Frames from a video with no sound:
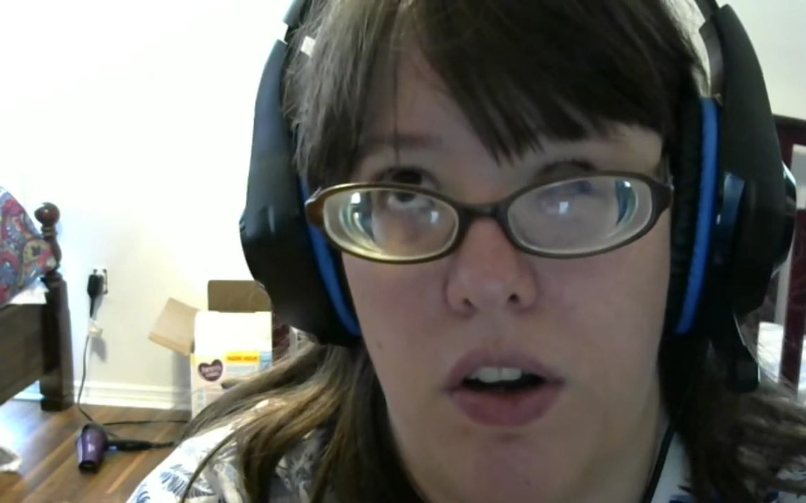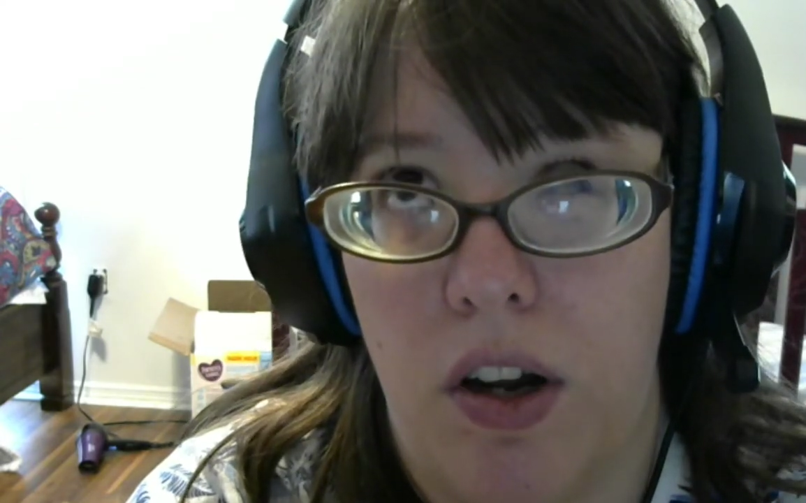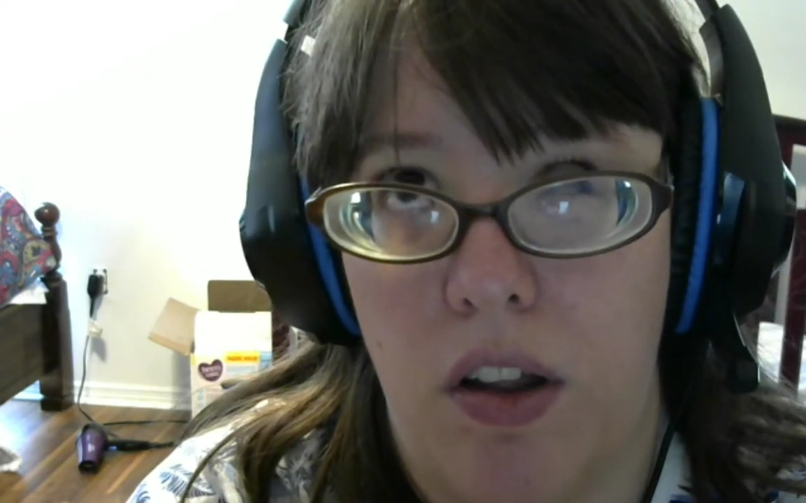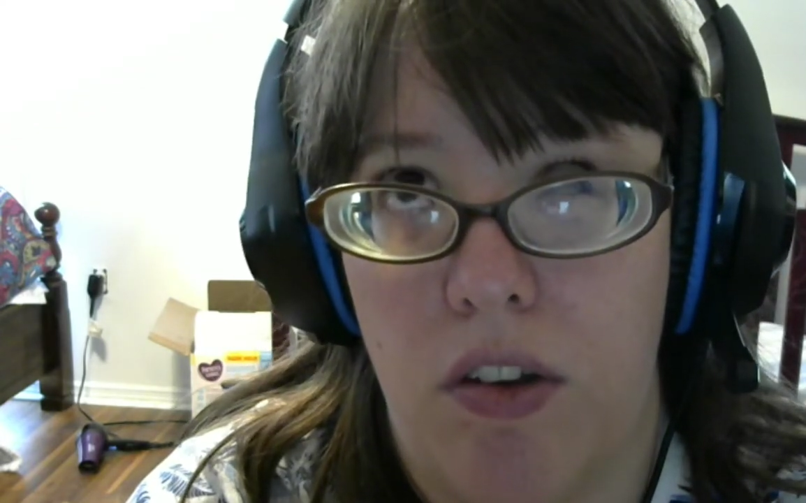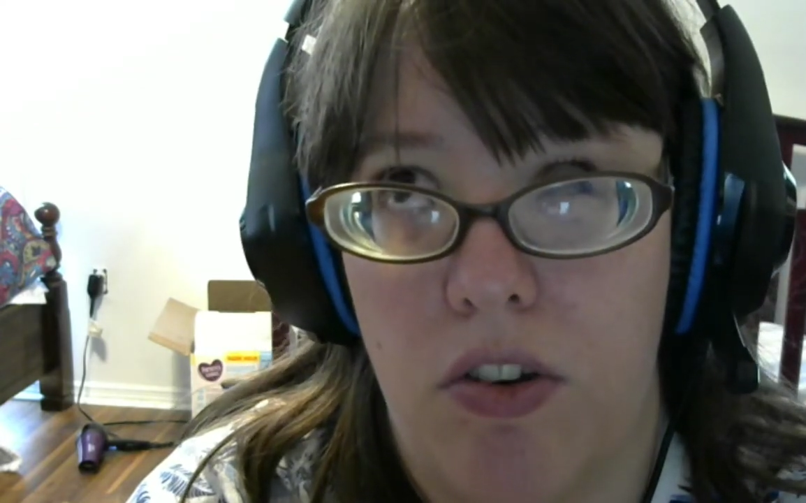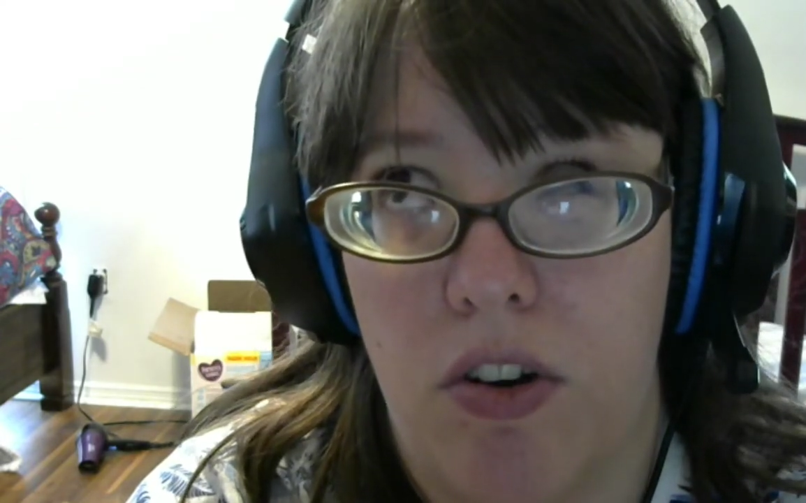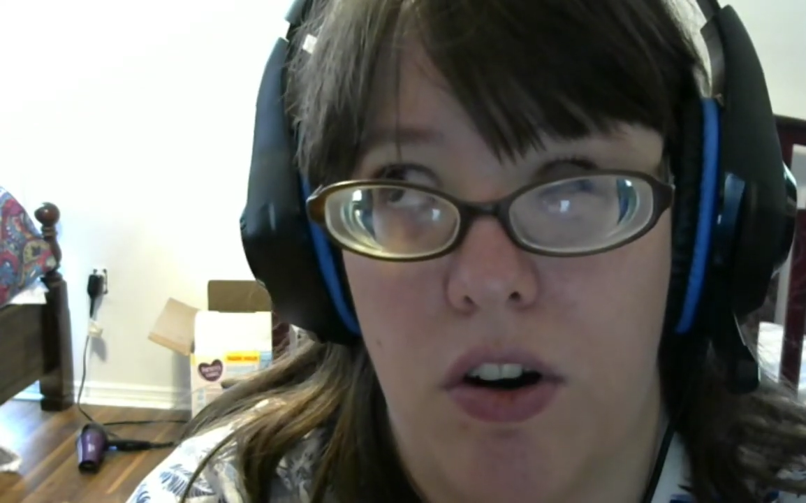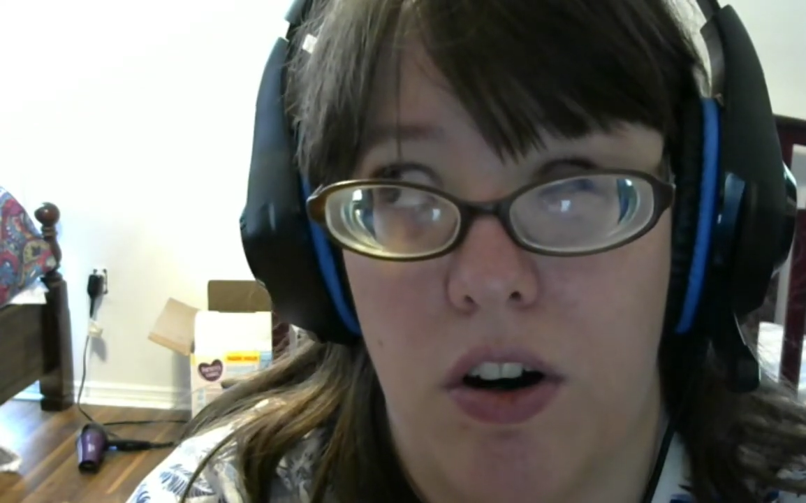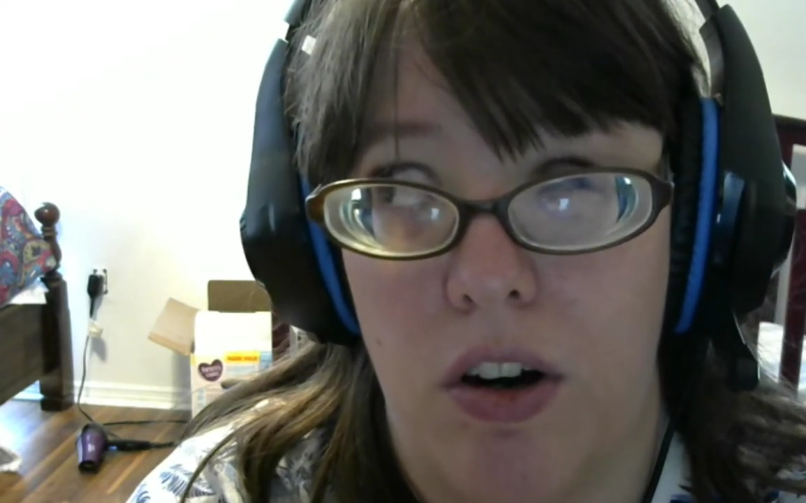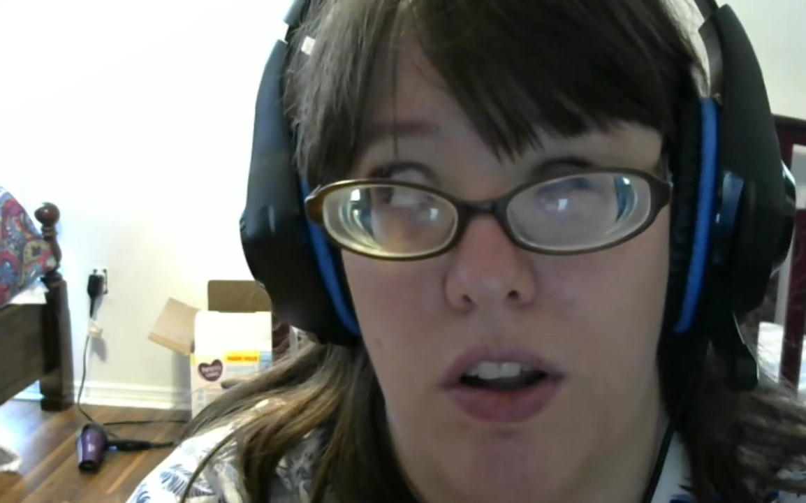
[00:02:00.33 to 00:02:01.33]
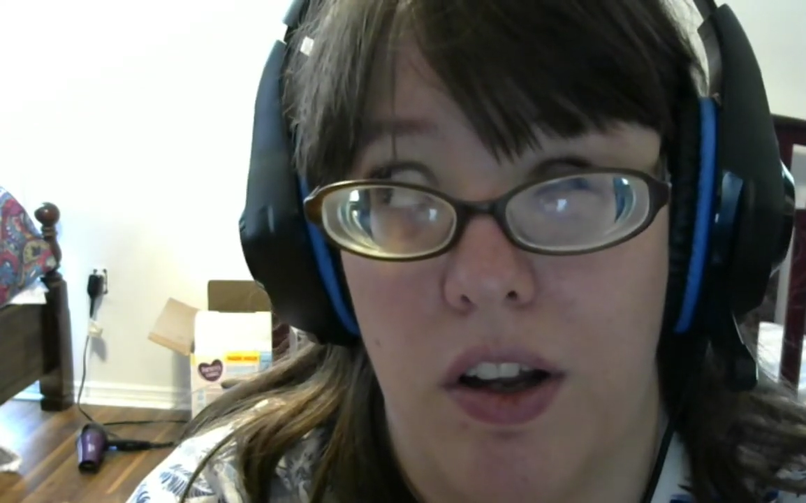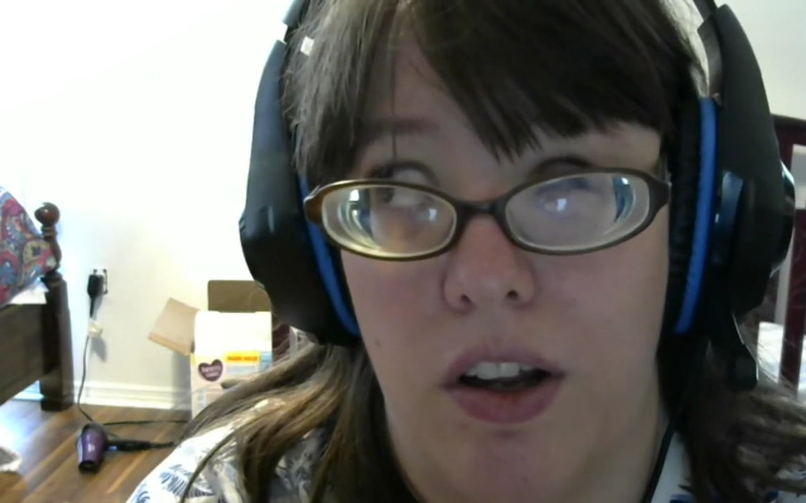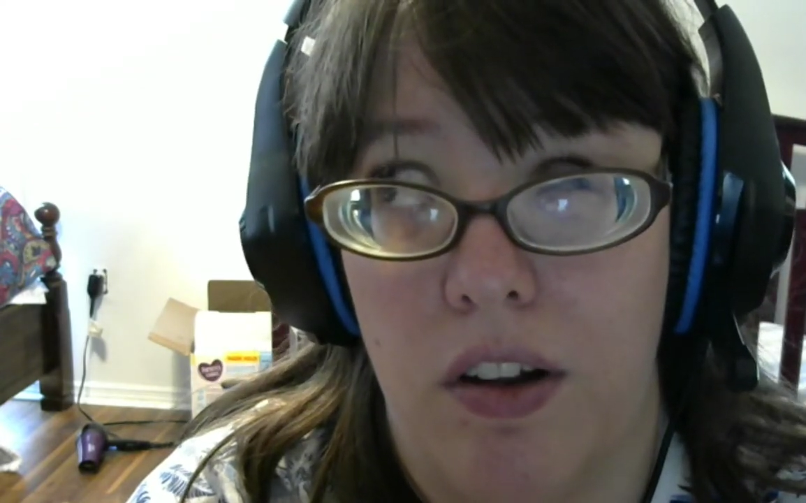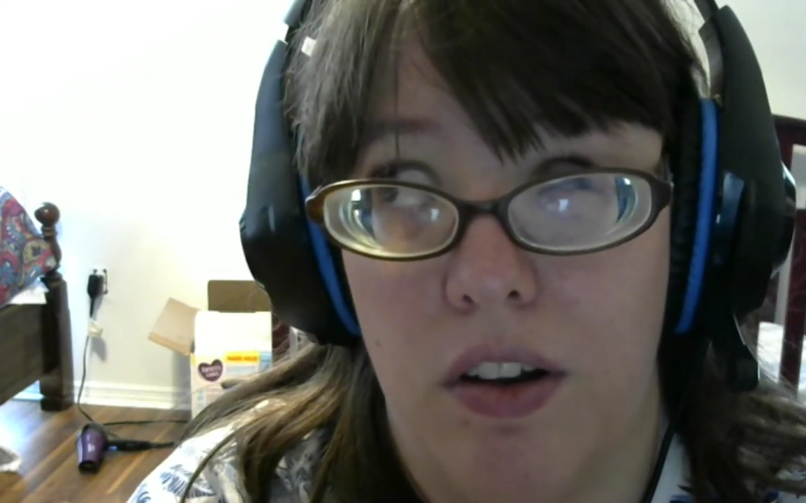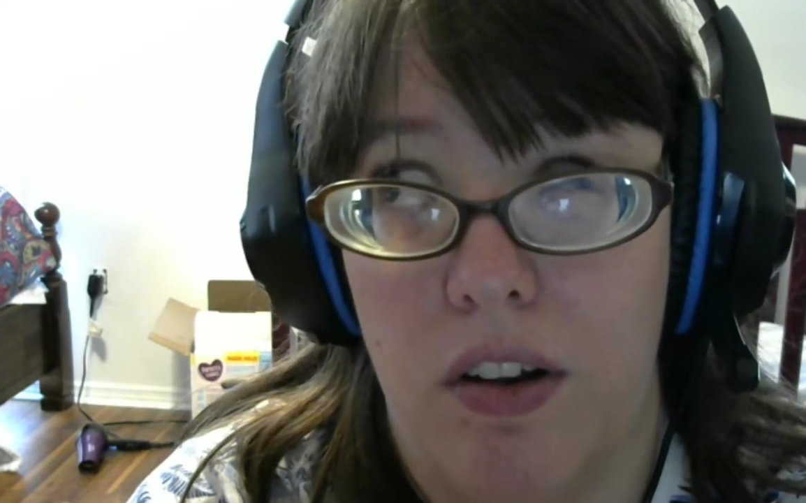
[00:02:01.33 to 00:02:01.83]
at least currently.